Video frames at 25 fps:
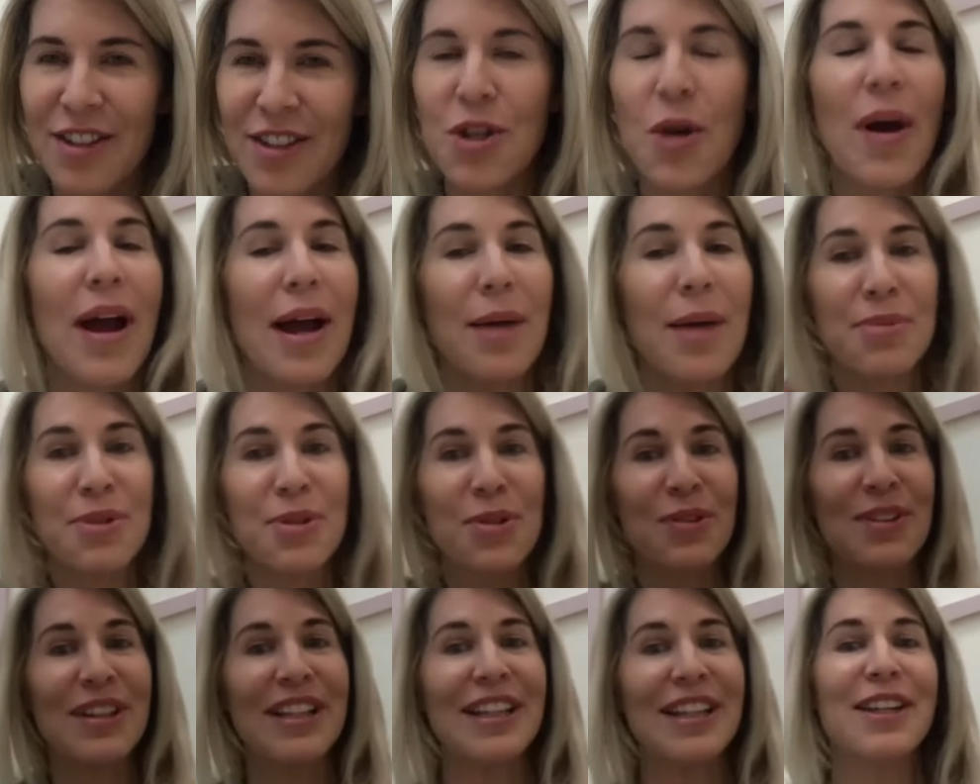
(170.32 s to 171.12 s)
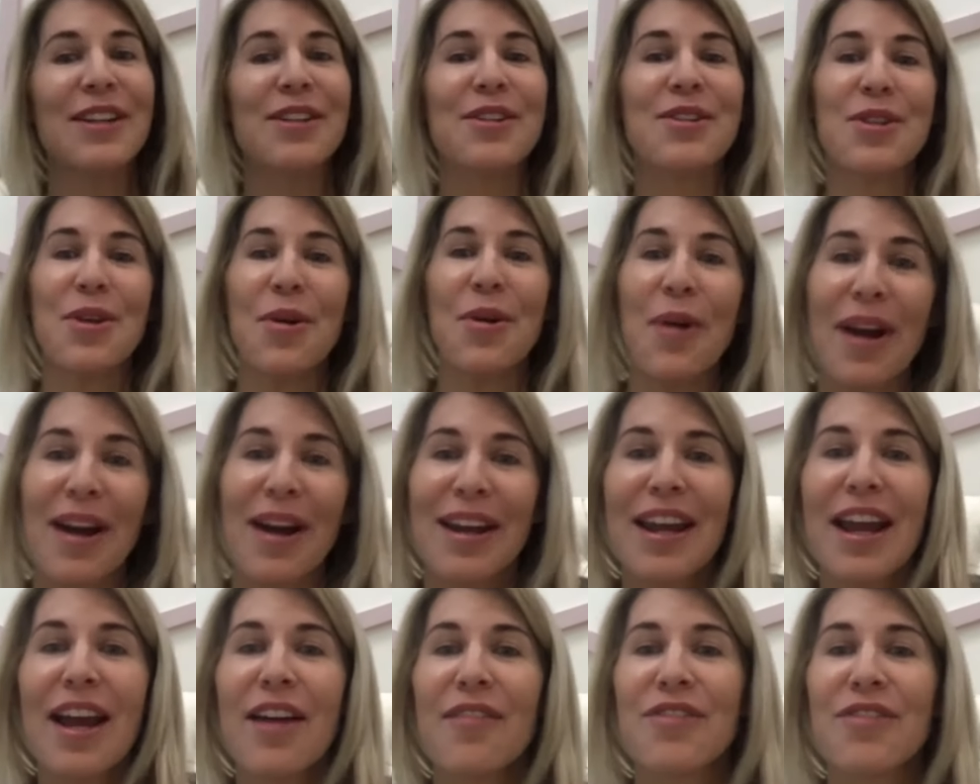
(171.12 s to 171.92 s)
absolutely. So I
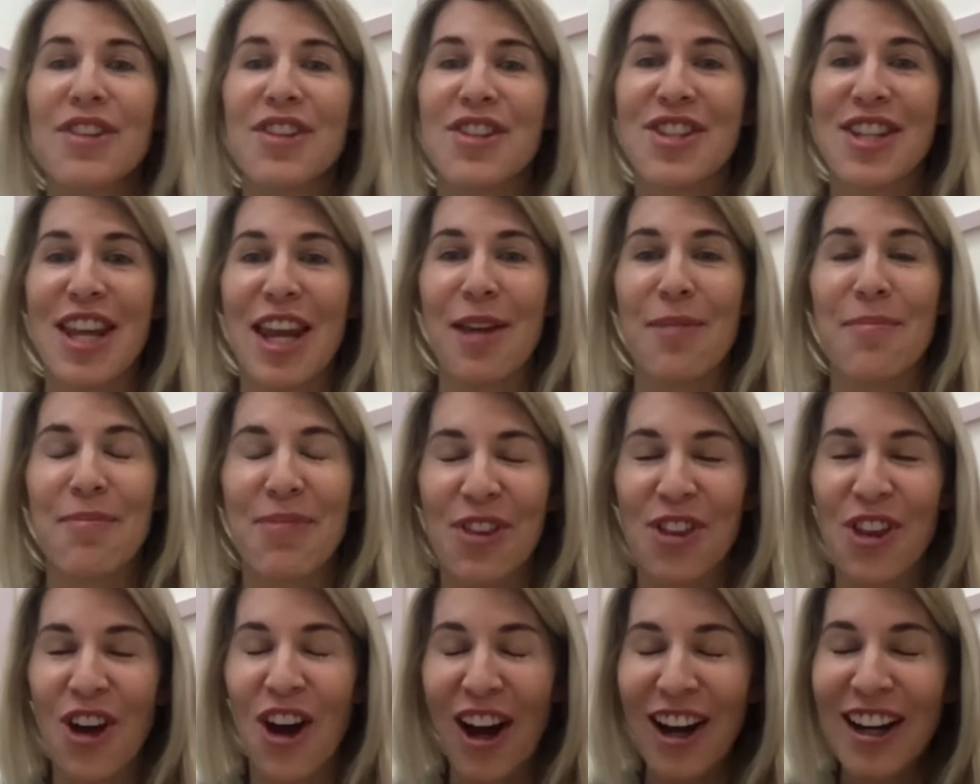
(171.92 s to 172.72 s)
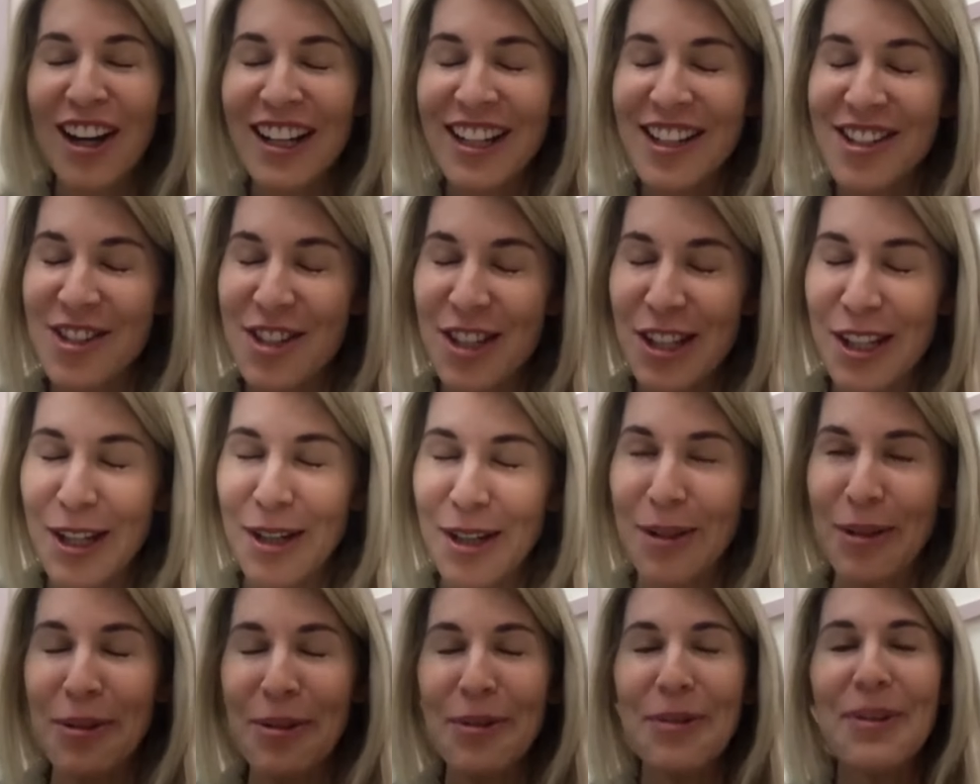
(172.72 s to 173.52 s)
have the same thought as
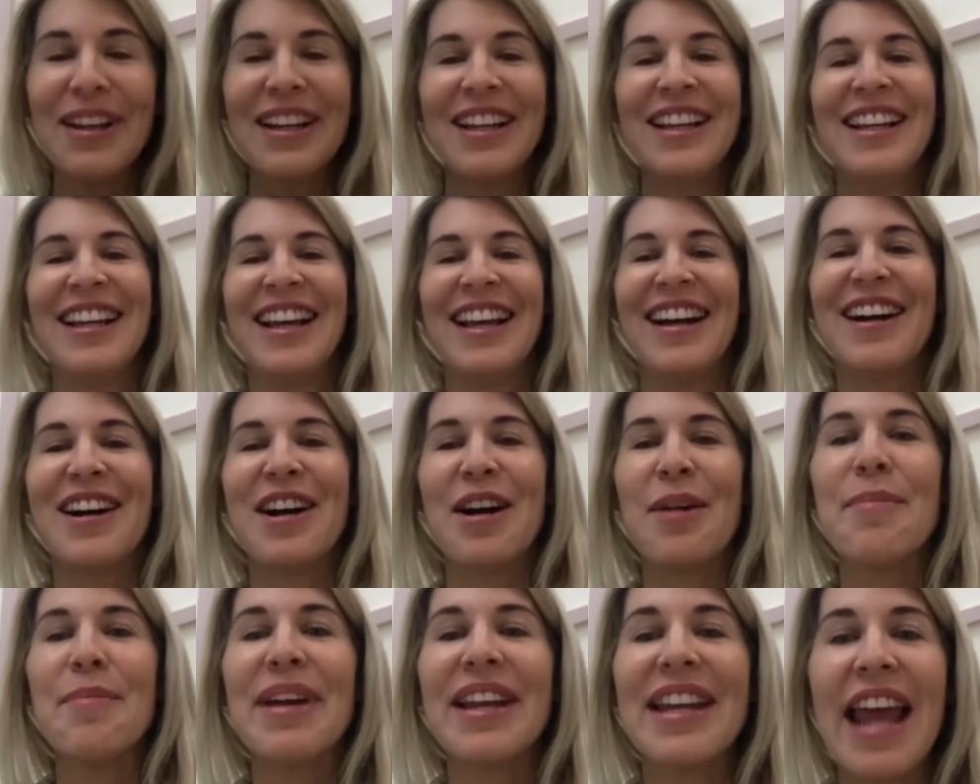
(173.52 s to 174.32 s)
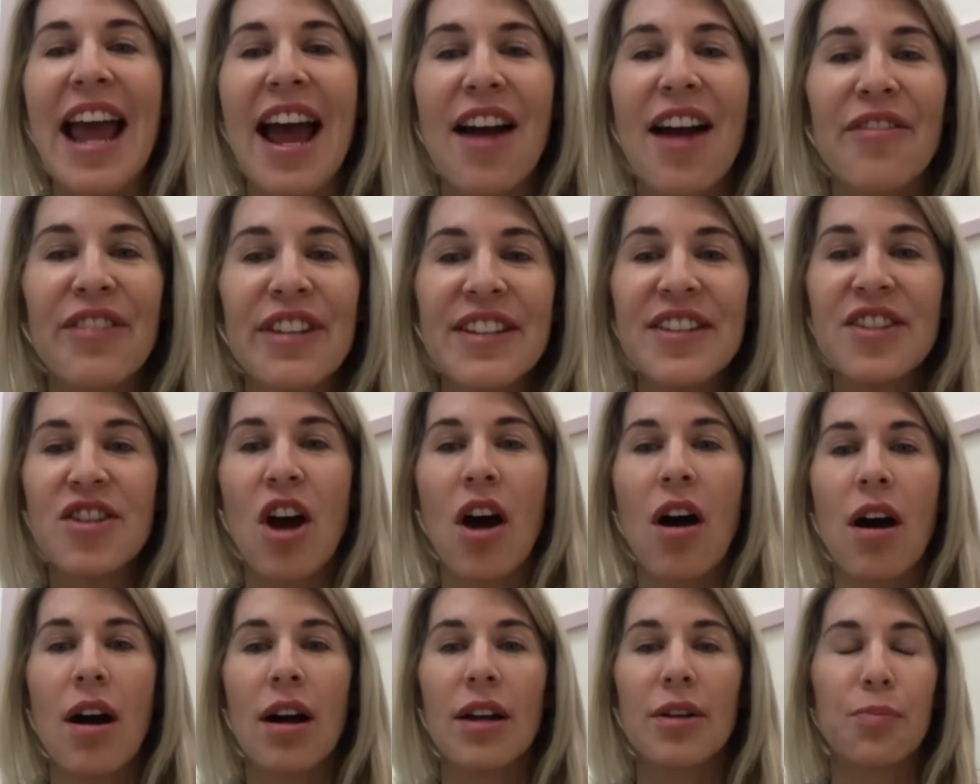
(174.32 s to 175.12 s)
you. And having
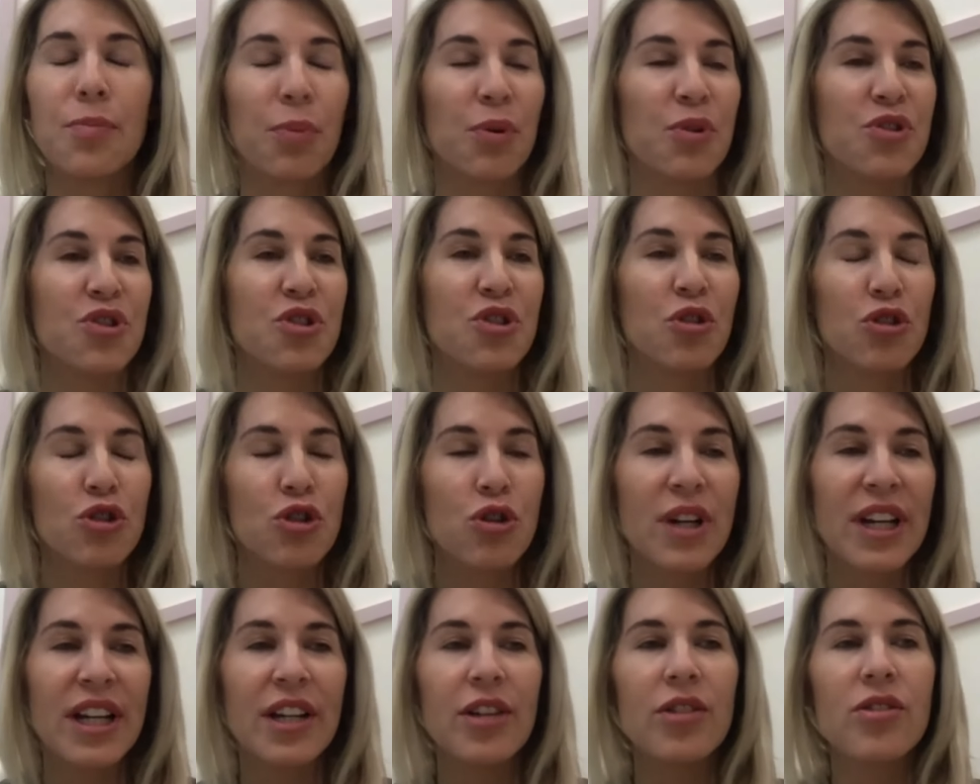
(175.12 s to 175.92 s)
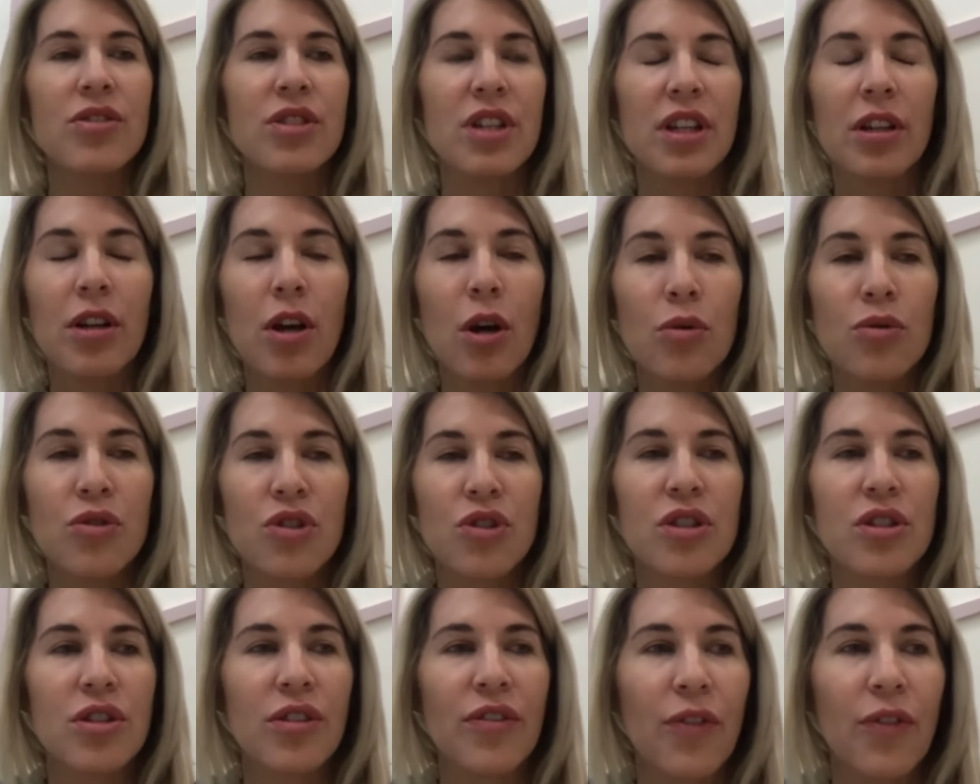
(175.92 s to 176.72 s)
taught personal trainers and
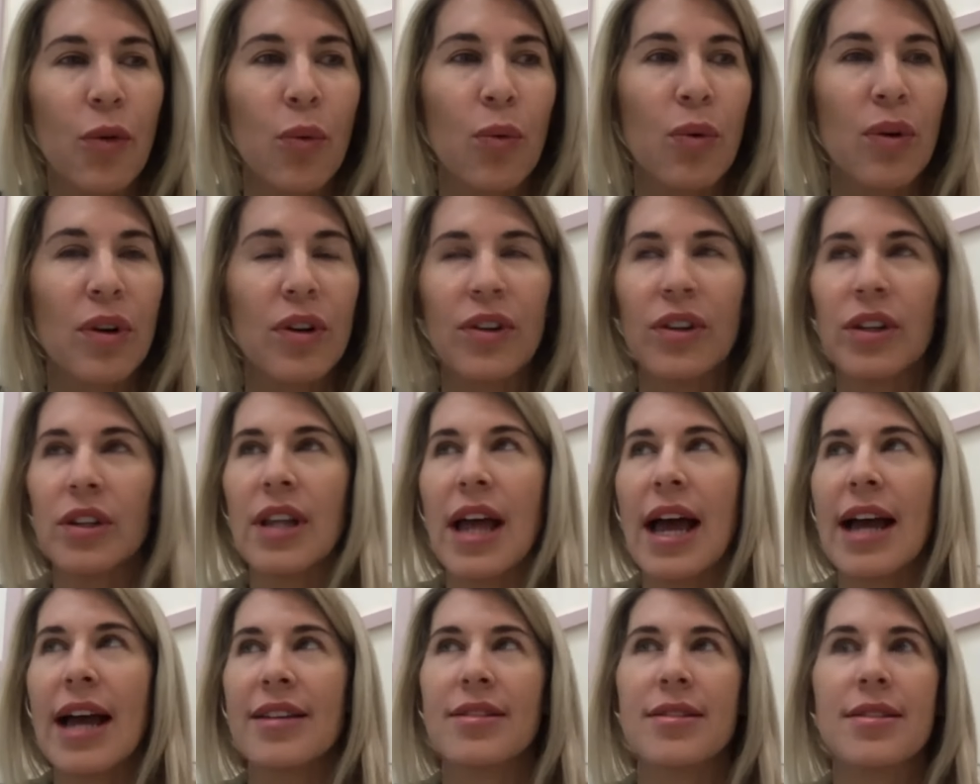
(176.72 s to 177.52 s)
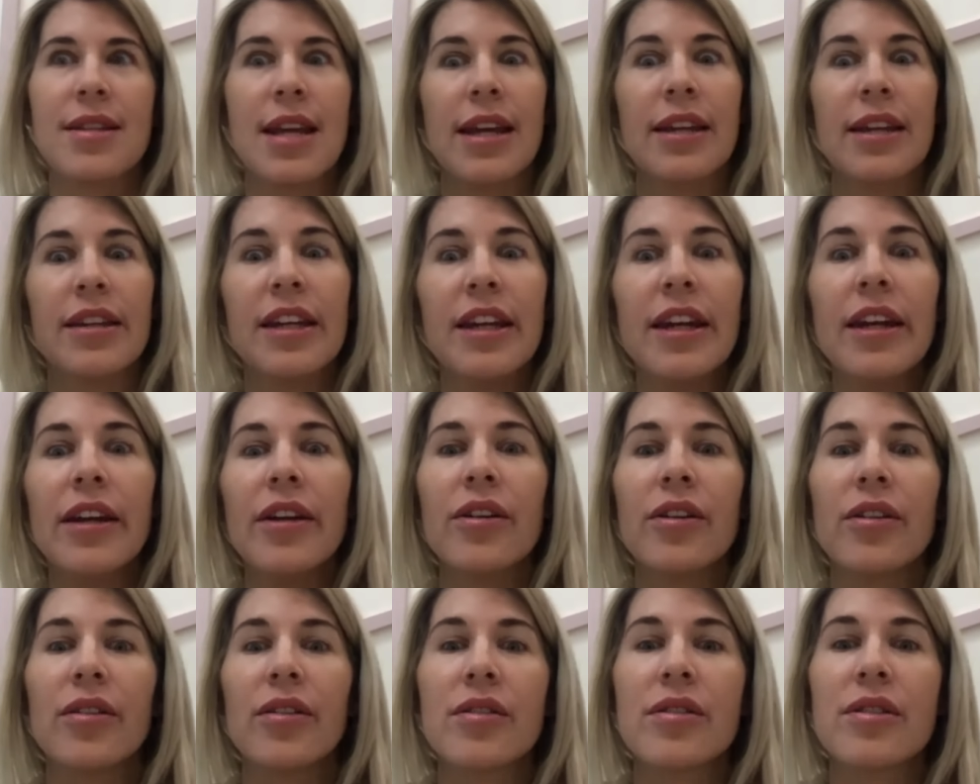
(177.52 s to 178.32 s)
coaches for the last 10
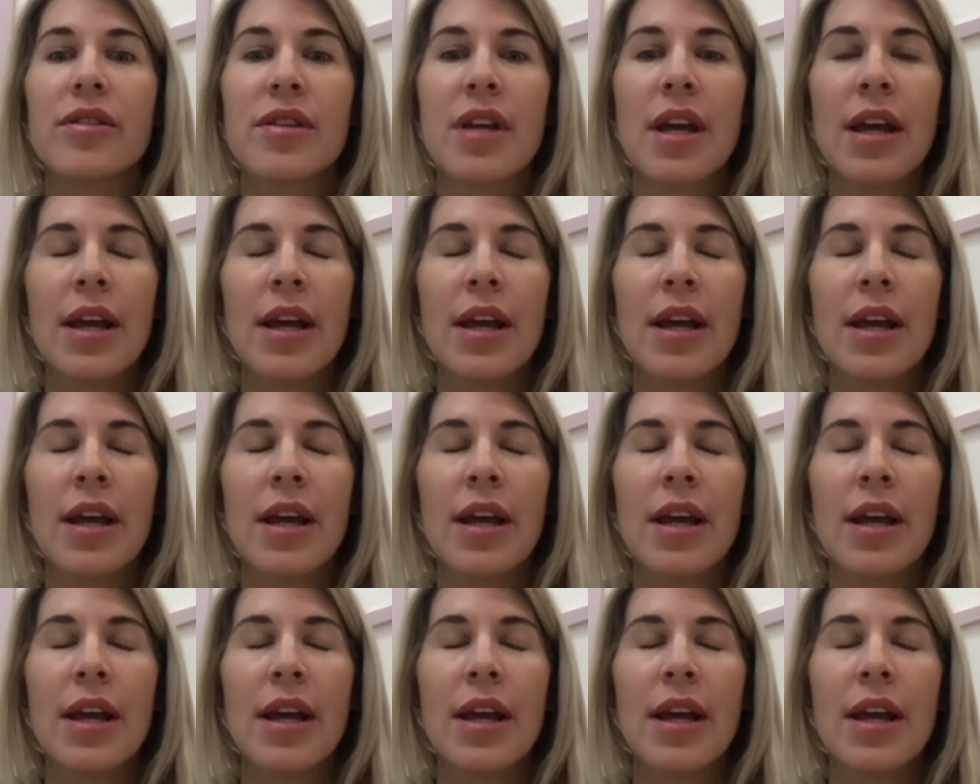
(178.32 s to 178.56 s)
years,